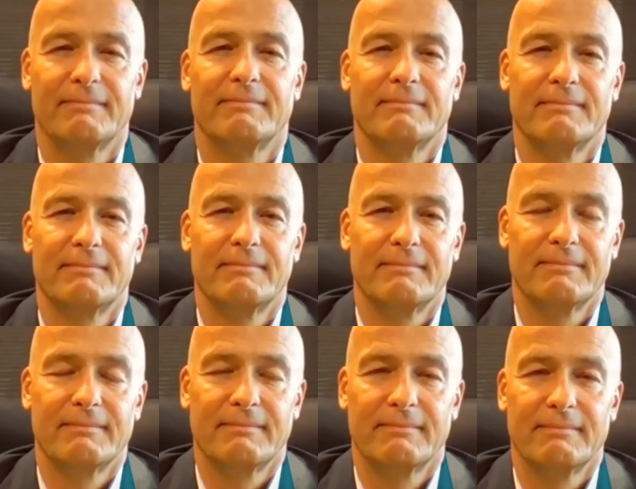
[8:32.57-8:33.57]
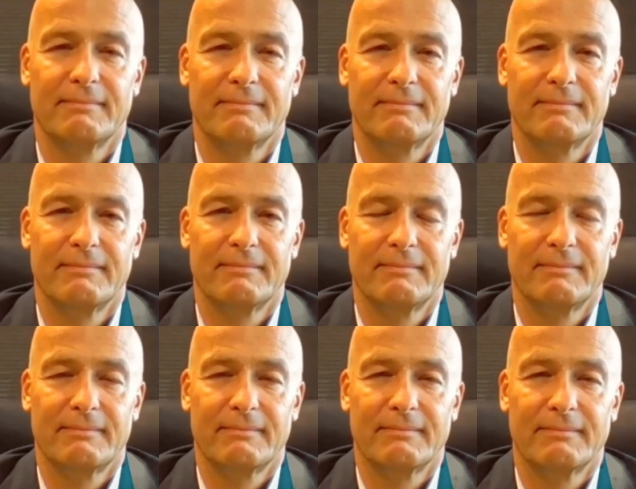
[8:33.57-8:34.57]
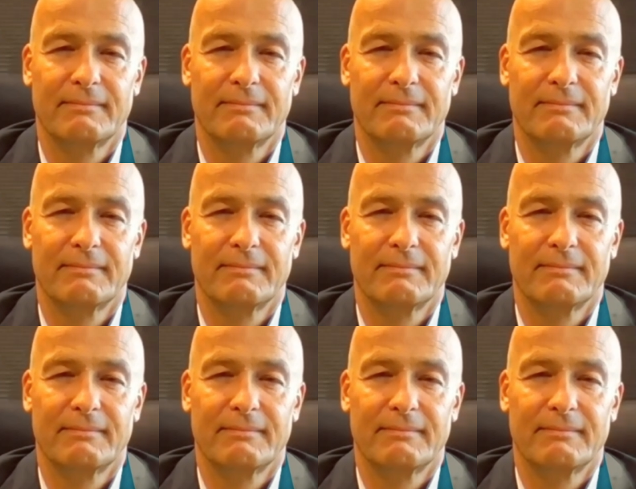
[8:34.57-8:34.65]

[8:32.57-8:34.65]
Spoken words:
No words are spoken by the person on screen.